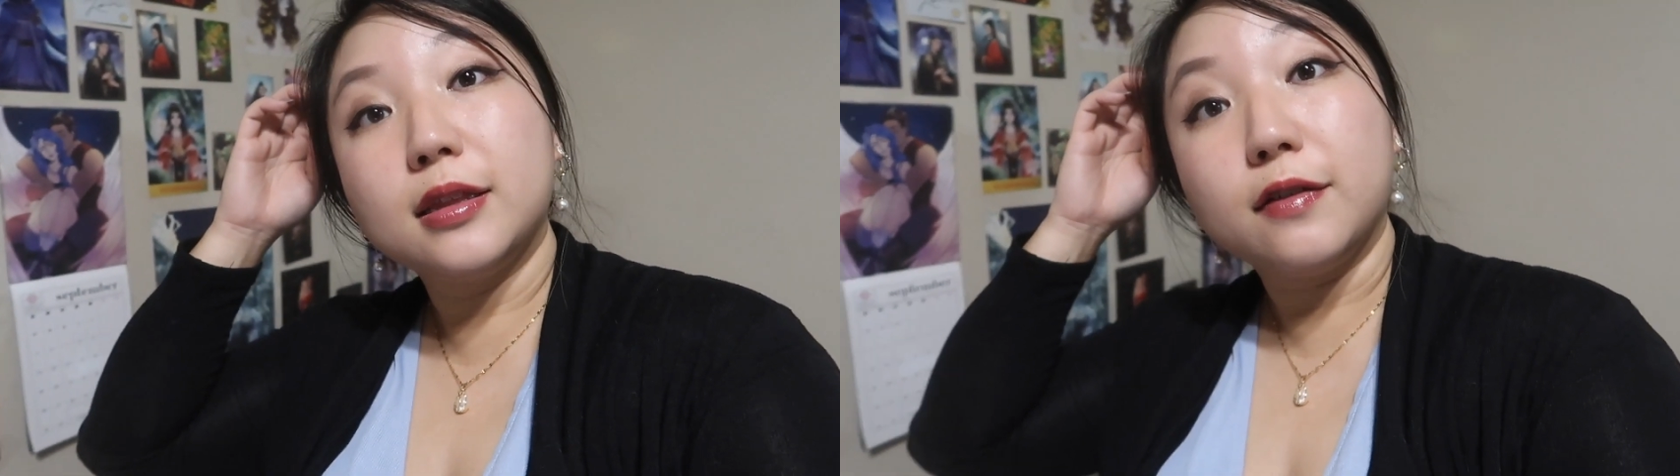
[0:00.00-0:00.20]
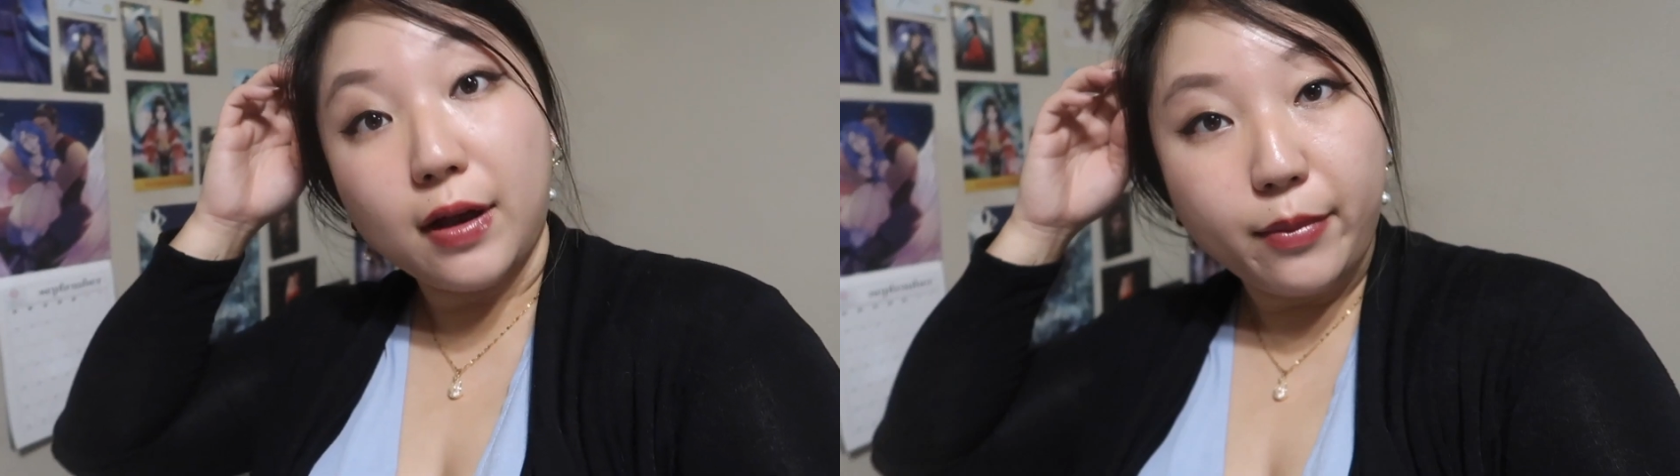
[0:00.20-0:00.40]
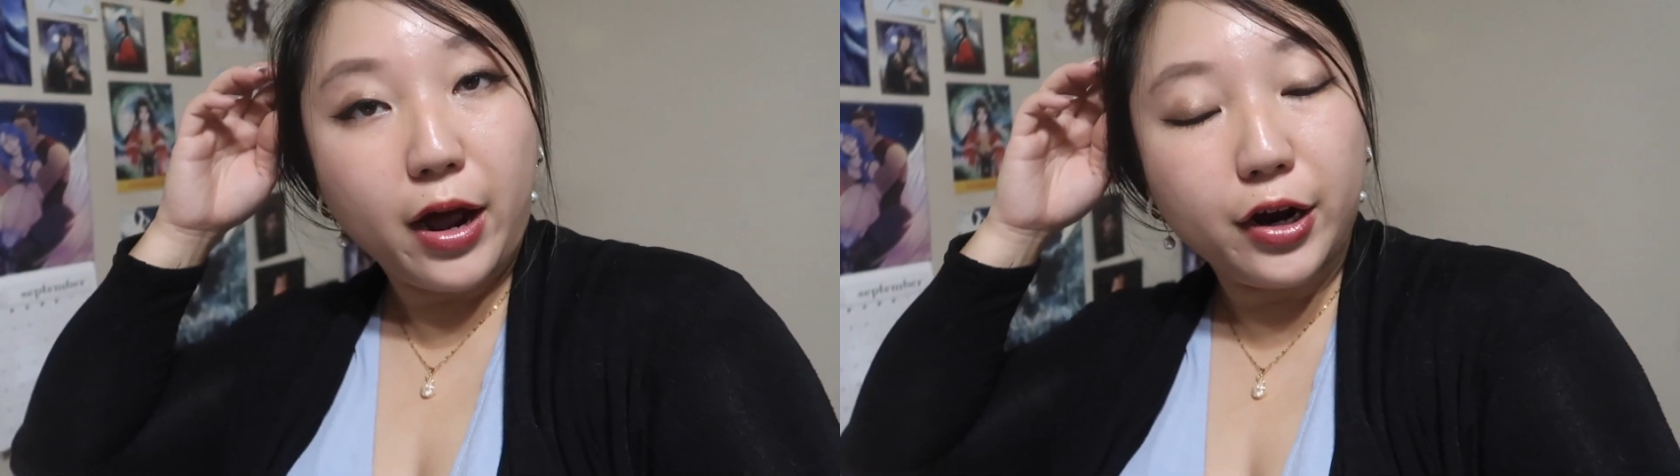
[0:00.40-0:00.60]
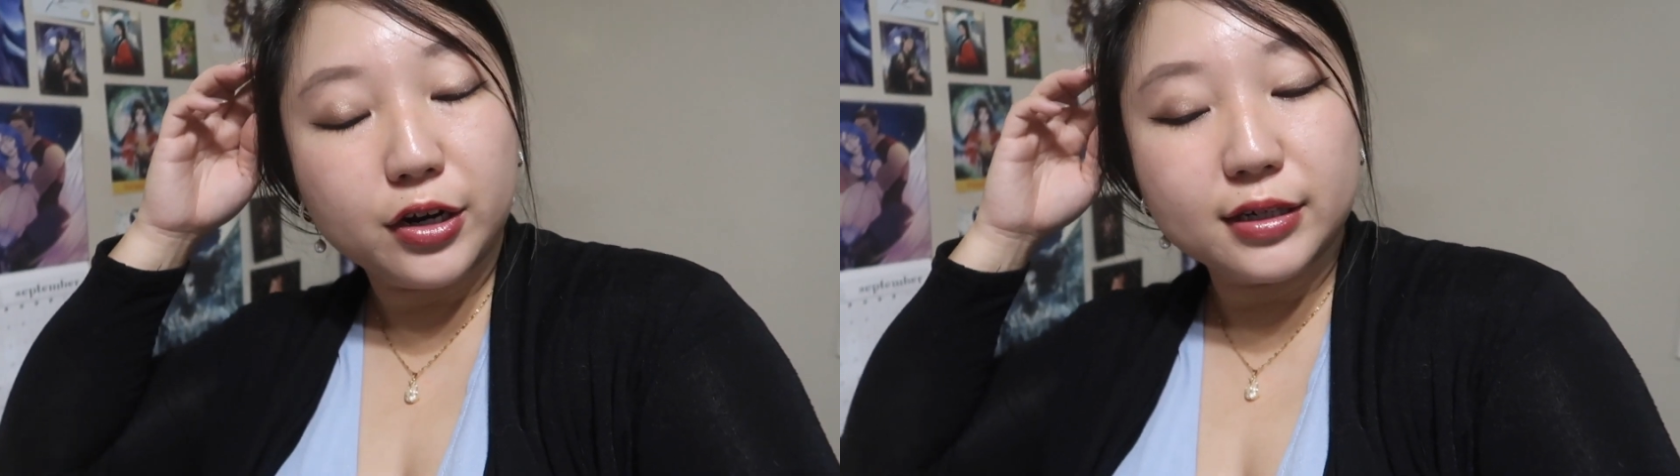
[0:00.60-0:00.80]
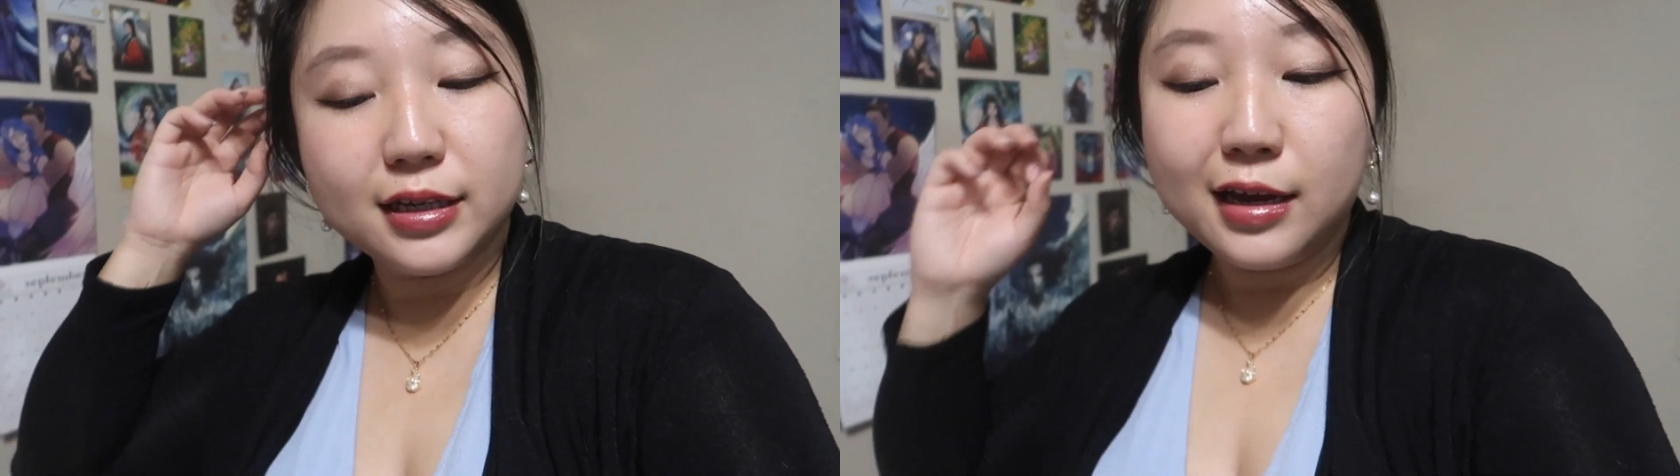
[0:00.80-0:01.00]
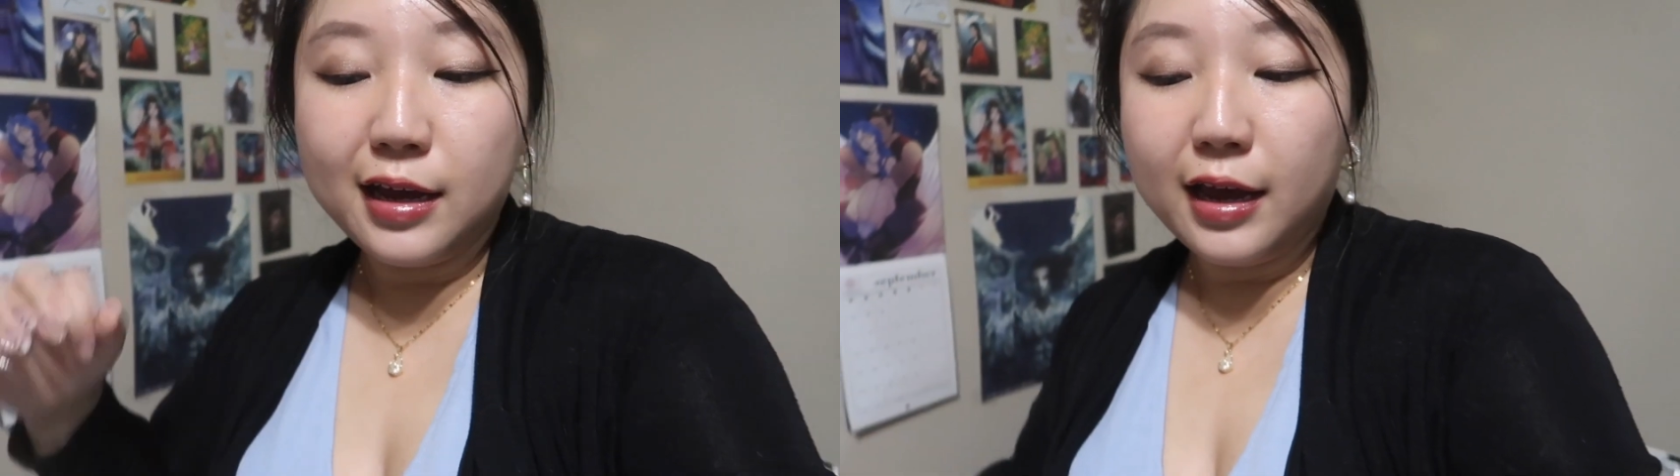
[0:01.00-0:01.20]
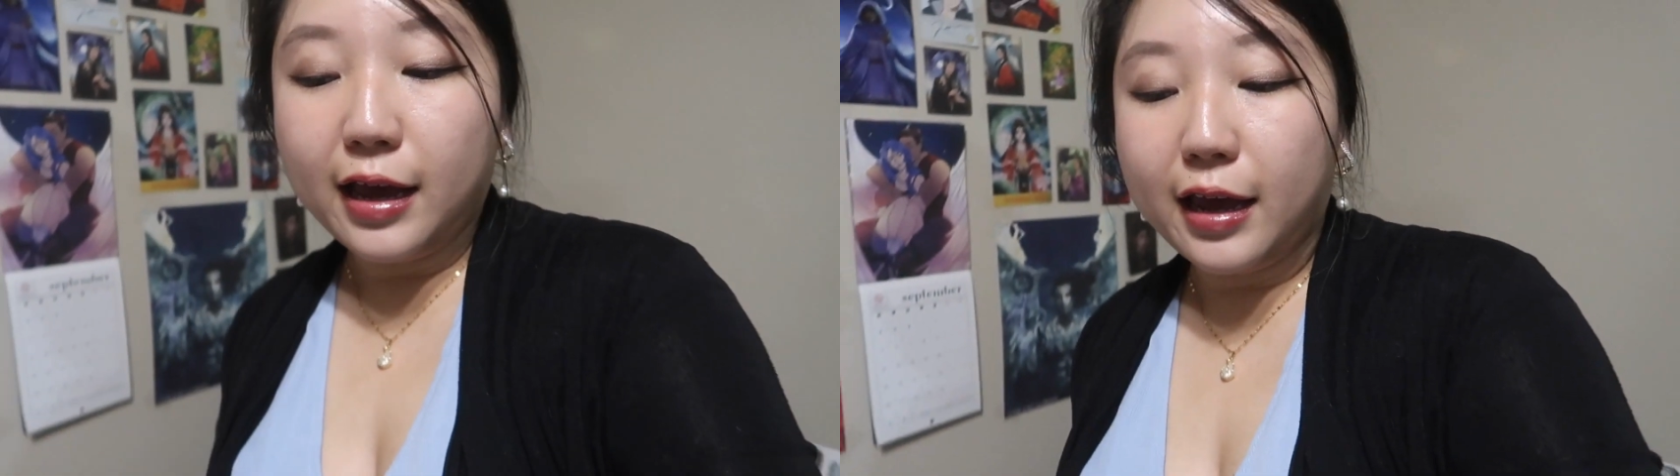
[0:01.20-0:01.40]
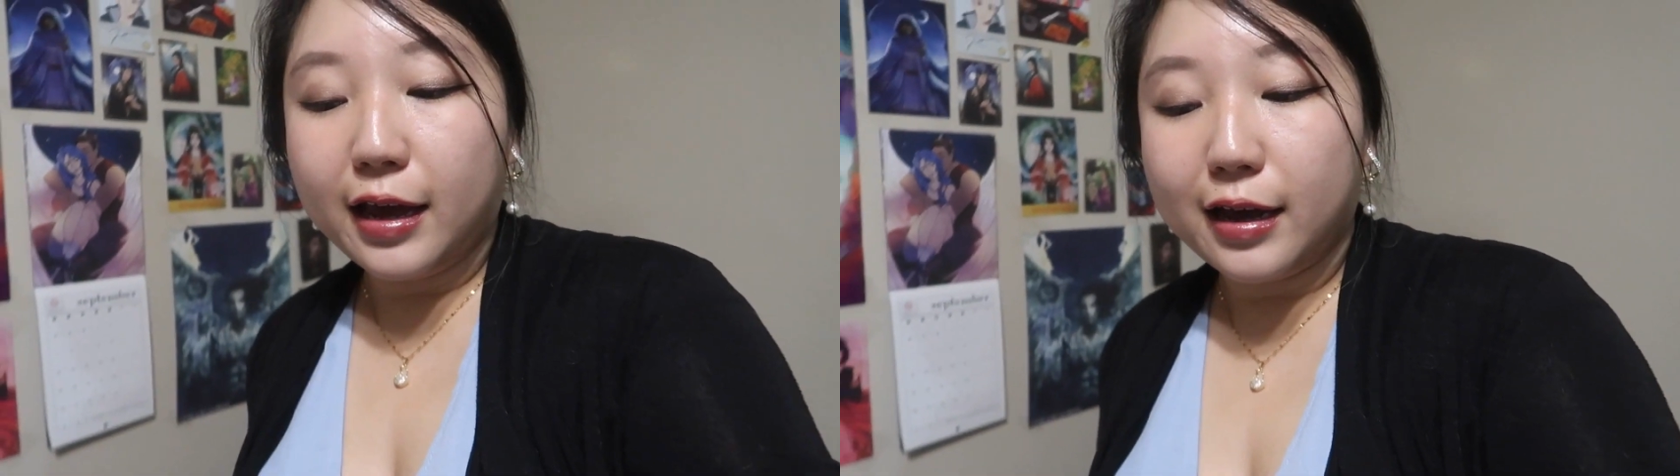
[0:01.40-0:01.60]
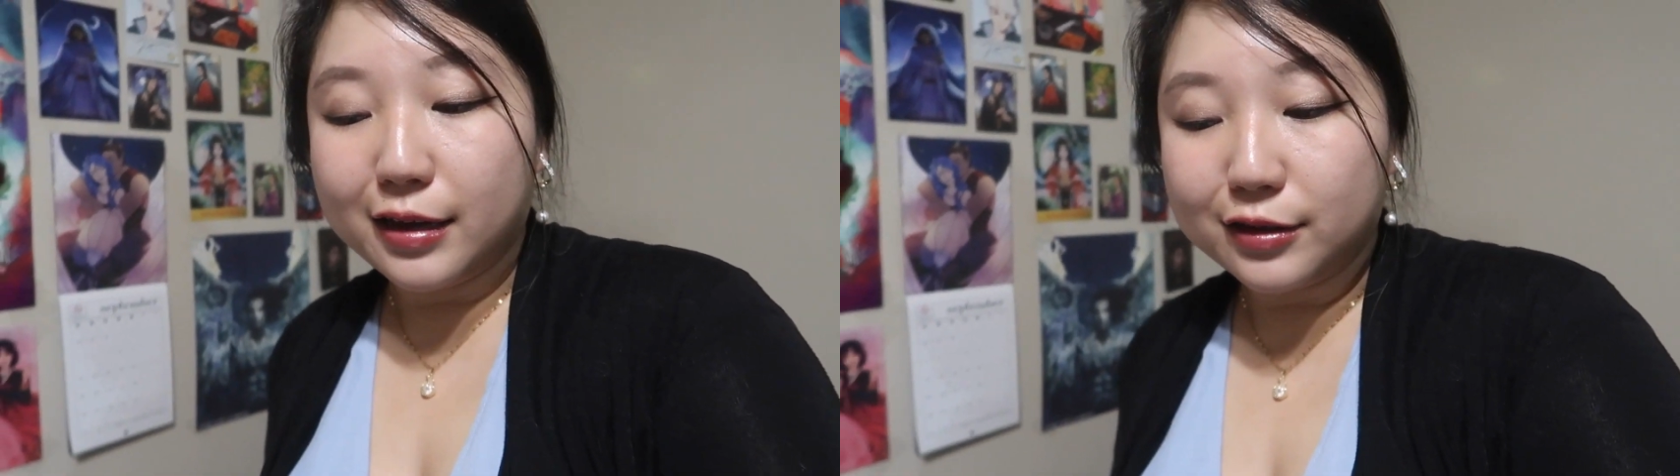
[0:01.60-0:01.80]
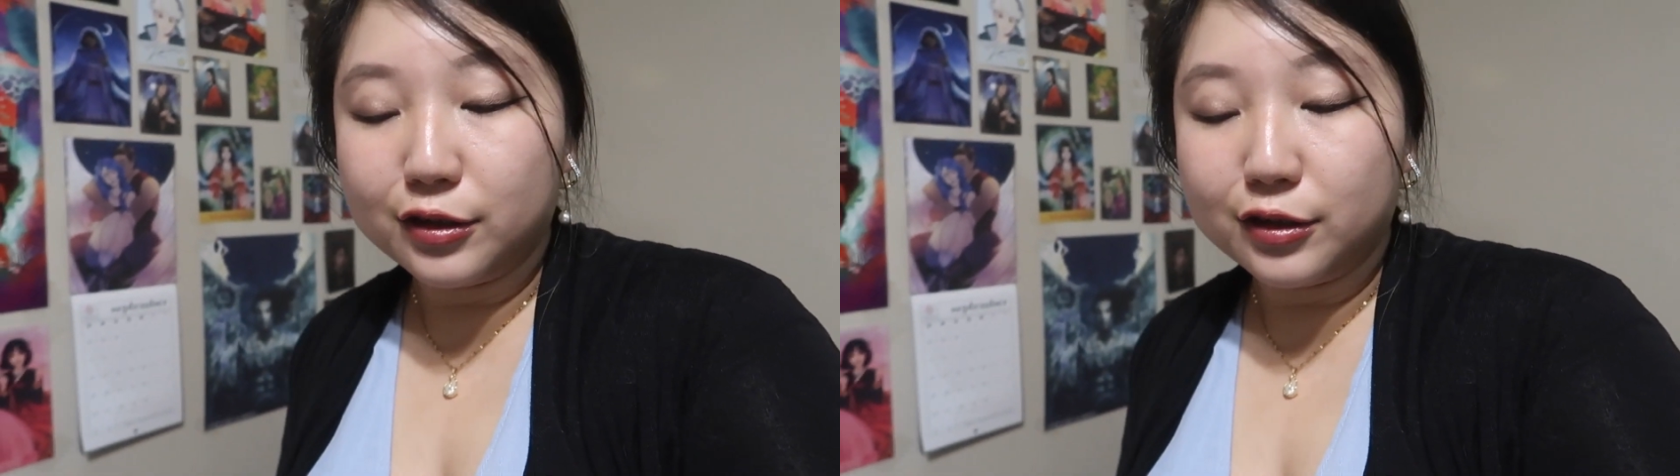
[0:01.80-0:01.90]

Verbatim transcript: the vampires and